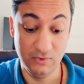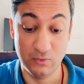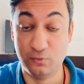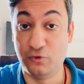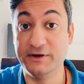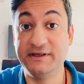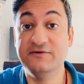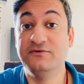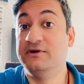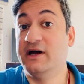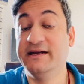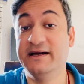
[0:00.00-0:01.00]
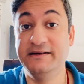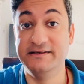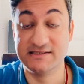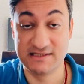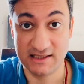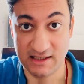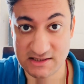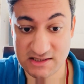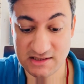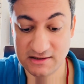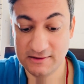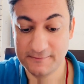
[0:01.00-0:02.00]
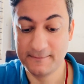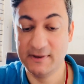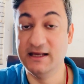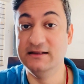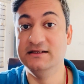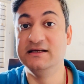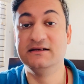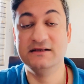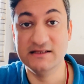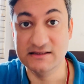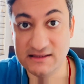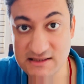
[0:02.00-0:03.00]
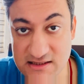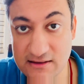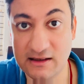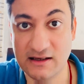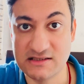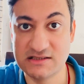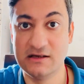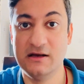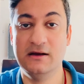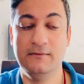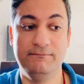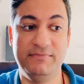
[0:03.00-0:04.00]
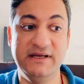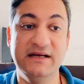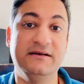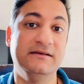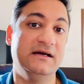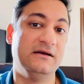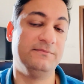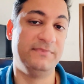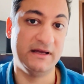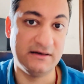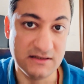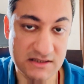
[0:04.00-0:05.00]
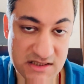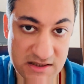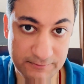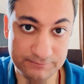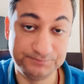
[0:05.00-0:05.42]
whatever I had discussed in this class, be it their parents,